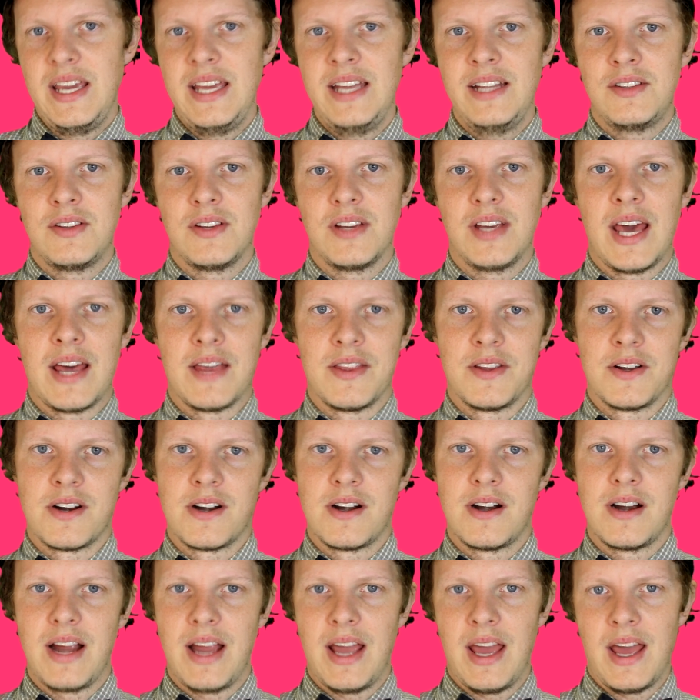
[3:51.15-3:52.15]
eat
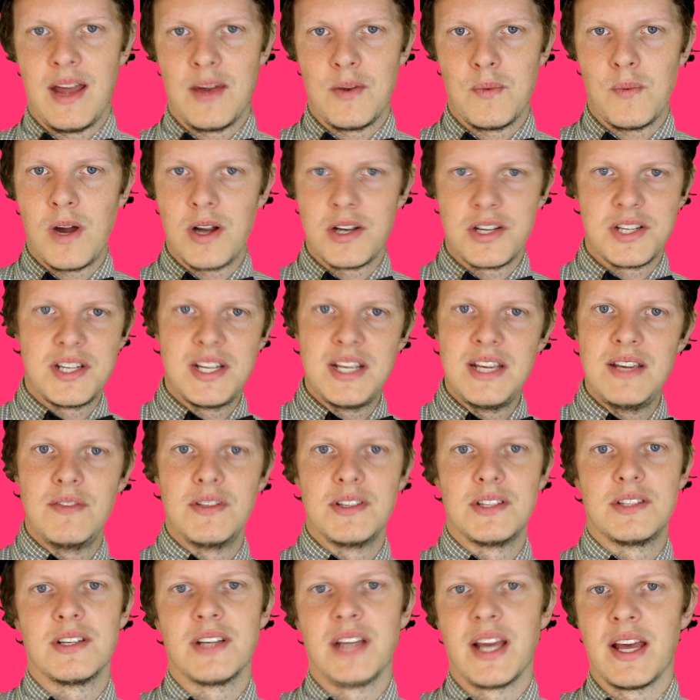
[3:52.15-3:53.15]
together and watch
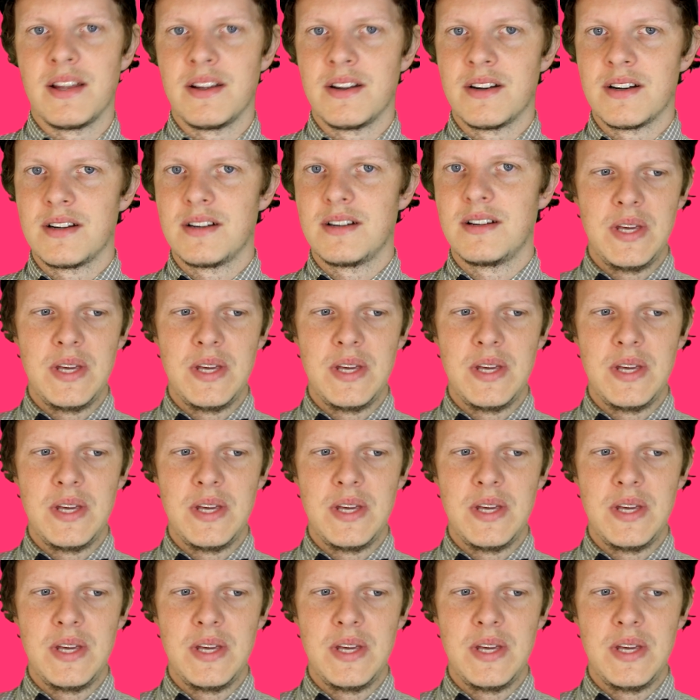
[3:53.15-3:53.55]
TV together.